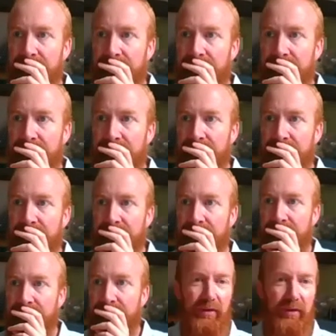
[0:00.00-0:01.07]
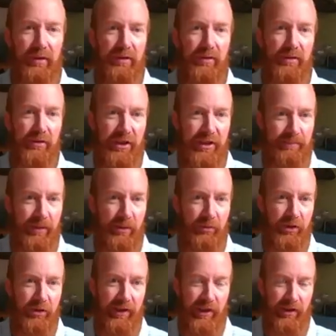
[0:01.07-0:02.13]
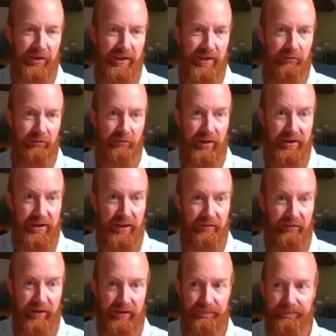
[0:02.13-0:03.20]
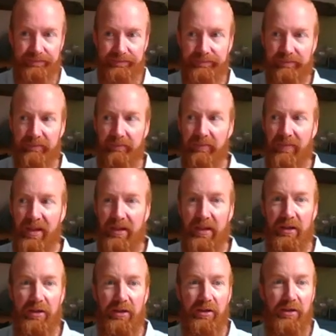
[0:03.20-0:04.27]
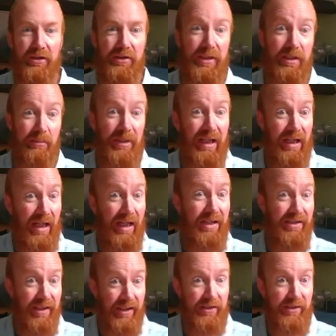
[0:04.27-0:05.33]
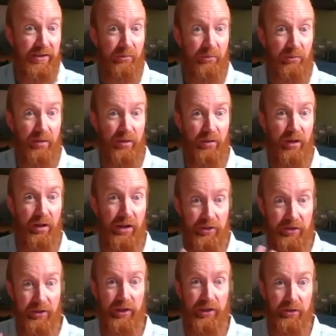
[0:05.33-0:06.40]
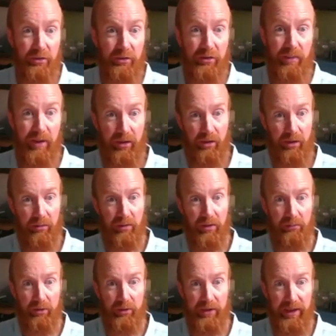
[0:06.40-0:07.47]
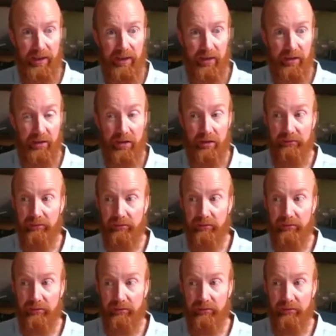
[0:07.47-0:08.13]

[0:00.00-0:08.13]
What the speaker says: So just building on that idea of criteria, some of the classics that I certainly talk about a lot when I'm looking at kind of